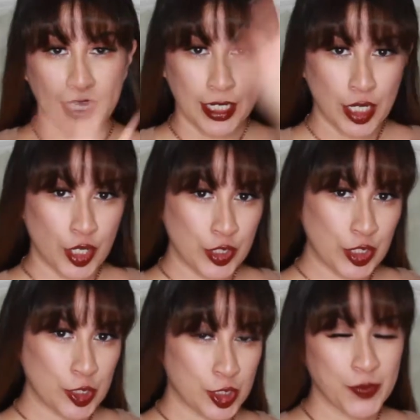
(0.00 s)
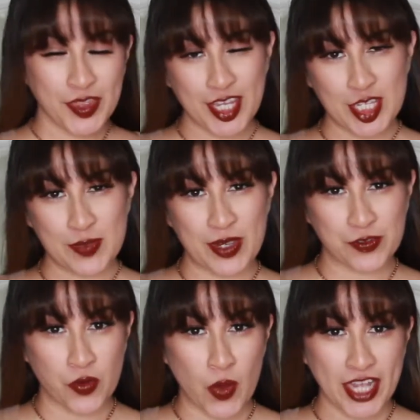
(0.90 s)
Hello YouTube, thank you so much
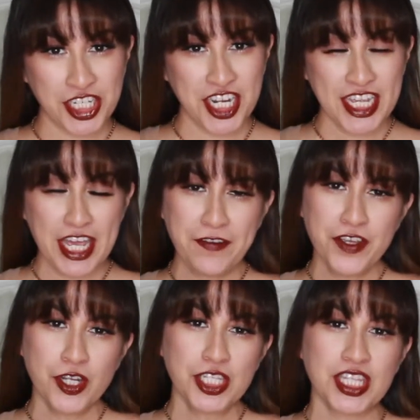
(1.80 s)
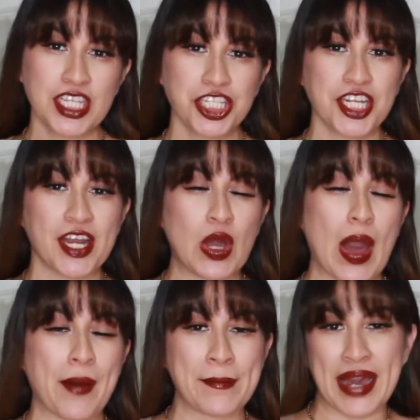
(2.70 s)
for watching. If you're new to this channel,
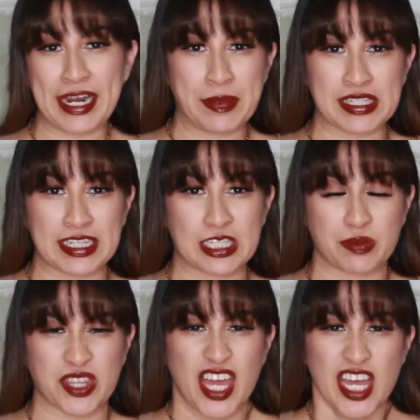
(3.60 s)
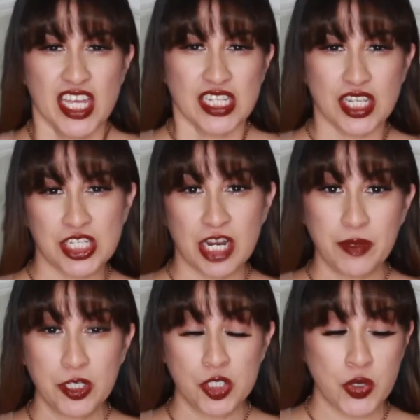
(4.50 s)
my name is Elizabeth. So today I'm
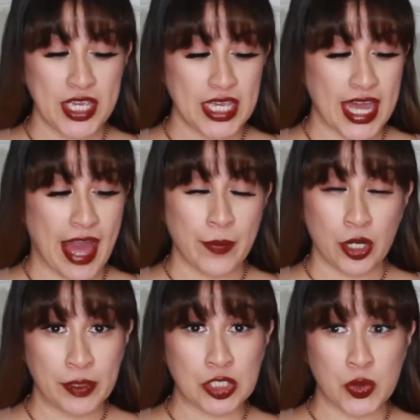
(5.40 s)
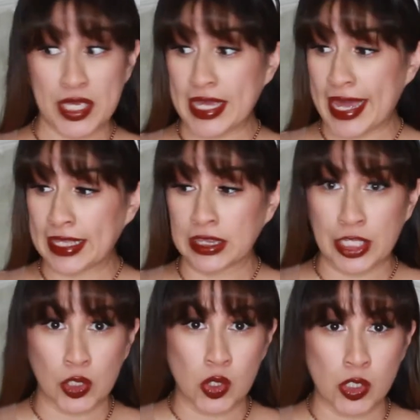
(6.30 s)
gonna be doing a
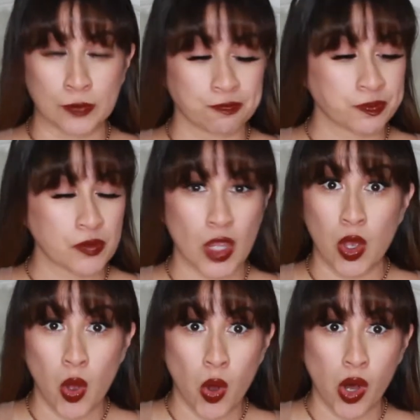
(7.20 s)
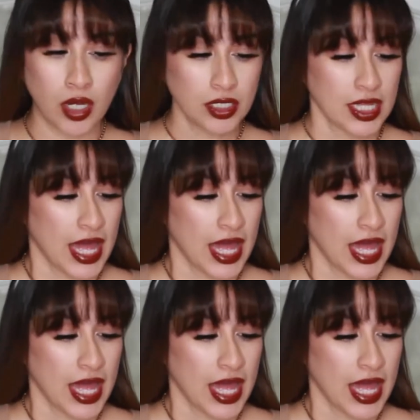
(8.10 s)
little haul.